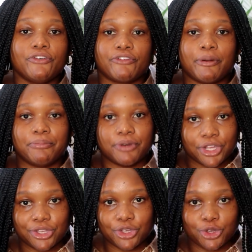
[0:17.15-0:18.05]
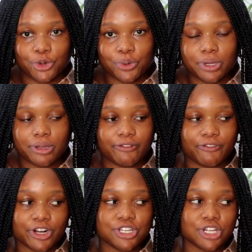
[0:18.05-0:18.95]
from bringing you
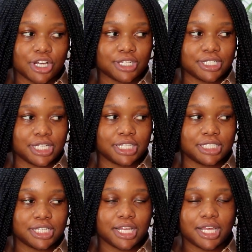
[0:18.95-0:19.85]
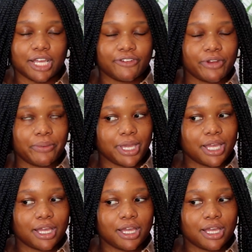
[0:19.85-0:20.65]
fresh content every week.